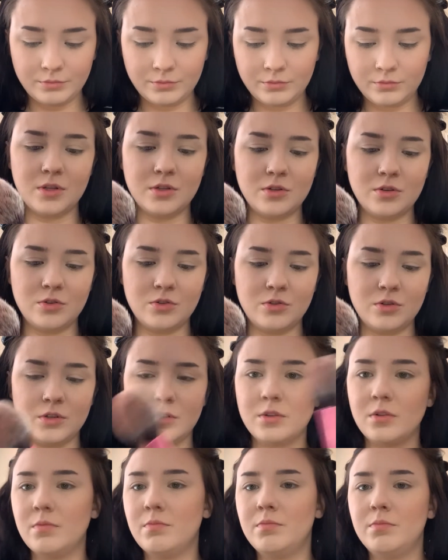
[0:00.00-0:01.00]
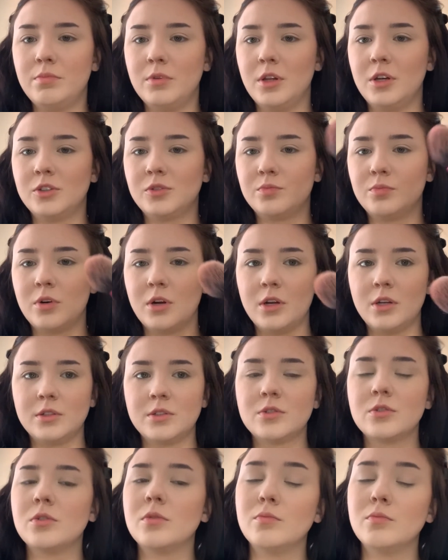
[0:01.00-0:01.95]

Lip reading: This is just a blush brush